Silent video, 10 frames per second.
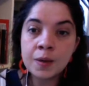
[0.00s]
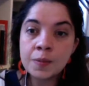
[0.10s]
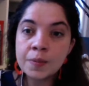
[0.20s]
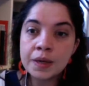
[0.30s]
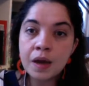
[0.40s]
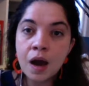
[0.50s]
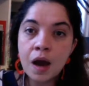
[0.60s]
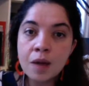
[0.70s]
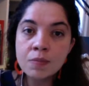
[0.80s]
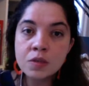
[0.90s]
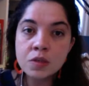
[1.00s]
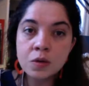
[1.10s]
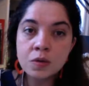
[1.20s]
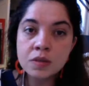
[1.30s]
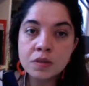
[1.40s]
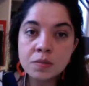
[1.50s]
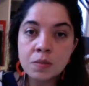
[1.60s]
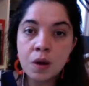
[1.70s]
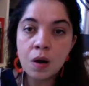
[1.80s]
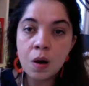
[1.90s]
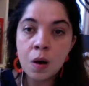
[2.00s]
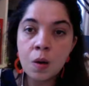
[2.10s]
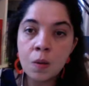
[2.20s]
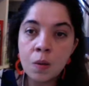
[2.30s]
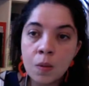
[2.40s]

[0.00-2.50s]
my arm is so small.